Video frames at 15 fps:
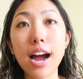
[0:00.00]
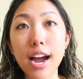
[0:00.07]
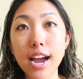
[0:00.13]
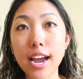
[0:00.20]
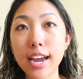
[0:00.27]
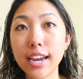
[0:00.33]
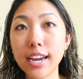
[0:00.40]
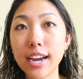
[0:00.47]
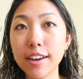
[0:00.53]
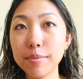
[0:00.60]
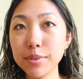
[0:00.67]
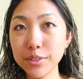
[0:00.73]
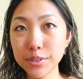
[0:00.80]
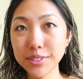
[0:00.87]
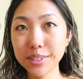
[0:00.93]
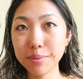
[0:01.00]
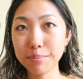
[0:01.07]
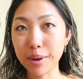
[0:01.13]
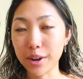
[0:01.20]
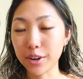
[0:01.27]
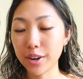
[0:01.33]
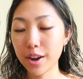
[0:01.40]
I have been using
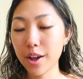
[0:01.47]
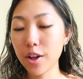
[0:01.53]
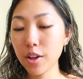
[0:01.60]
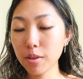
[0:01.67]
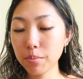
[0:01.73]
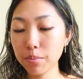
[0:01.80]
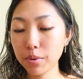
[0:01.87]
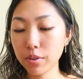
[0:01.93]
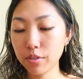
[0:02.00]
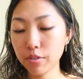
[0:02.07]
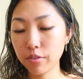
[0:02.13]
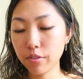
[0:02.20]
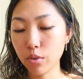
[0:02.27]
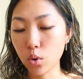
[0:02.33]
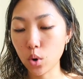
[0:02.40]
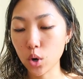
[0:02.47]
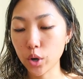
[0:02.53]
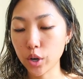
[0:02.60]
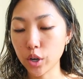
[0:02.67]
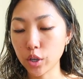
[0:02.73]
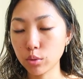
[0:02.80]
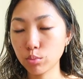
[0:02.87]
BetterHelp
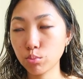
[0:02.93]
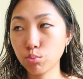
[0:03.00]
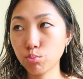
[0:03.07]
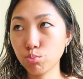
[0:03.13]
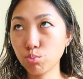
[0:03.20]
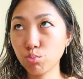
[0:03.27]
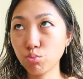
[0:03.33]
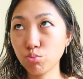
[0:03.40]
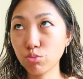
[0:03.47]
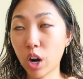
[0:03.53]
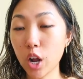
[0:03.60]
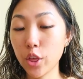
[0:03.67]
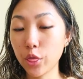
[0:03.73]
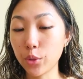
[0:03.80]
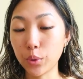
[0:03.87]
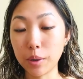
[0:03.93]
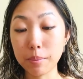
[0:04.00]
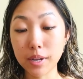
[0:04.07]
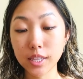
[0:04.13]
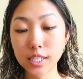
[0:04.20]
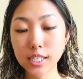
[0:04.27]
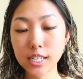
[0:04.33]
for three
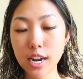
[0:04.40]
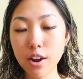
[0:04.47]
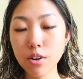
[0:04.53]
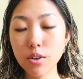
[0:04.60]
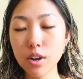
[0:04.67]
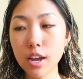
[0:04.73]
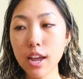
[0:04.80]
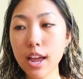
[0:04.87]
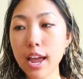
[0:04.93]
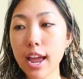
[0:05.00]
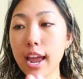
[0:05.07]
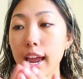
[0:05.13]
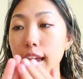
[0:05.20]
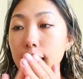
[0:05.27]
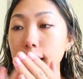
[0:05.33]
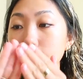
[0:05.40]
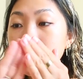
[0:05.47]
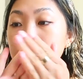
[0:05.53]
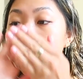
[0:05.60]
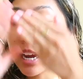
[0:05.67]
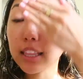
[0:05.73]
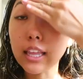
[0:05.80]
months now,
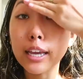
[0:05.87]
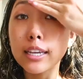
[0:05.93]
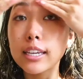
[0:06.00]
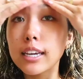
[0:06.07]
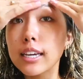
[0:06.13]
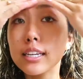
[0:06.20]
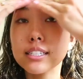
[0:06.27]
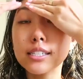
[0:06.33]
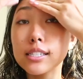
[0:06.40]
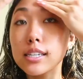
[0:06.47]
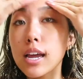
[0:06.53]
and I like it.